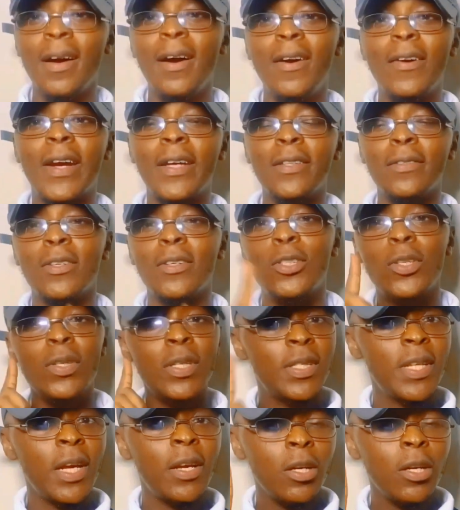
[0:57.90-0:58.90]
All right, so
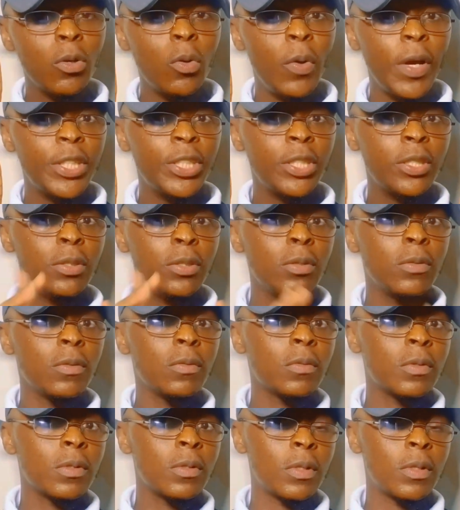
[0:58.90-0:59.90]
the second question
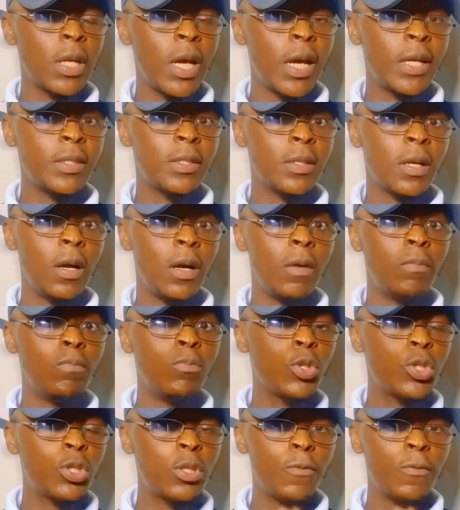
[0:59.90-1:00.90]
that
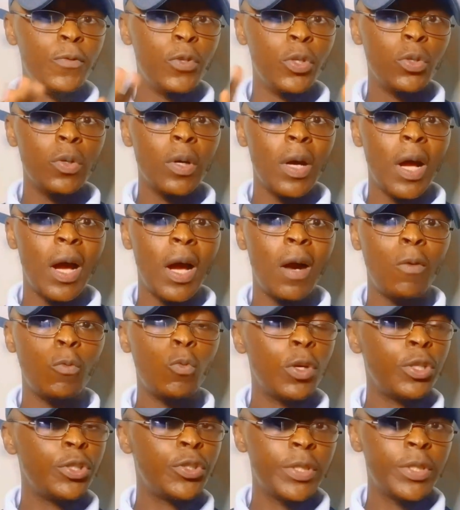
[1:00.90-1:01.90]
most of you are
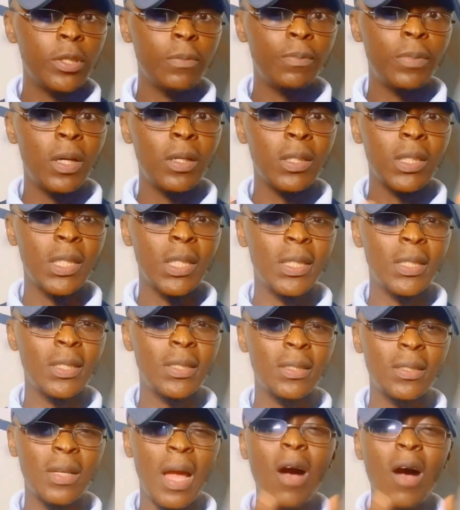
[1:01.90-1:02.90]
wondering about
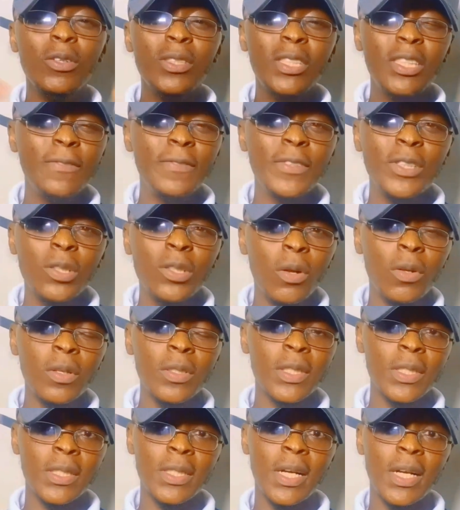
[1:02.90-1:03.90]
is, how
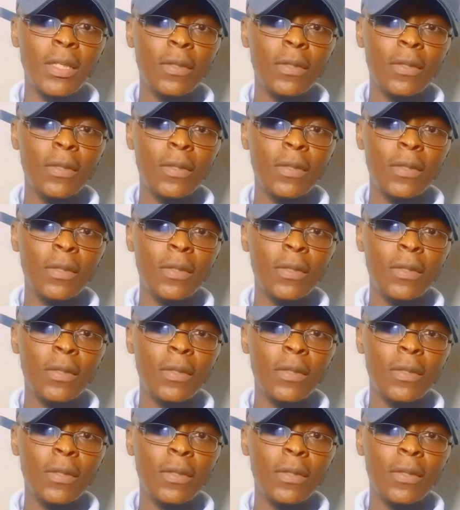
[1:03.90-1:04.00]
difficult is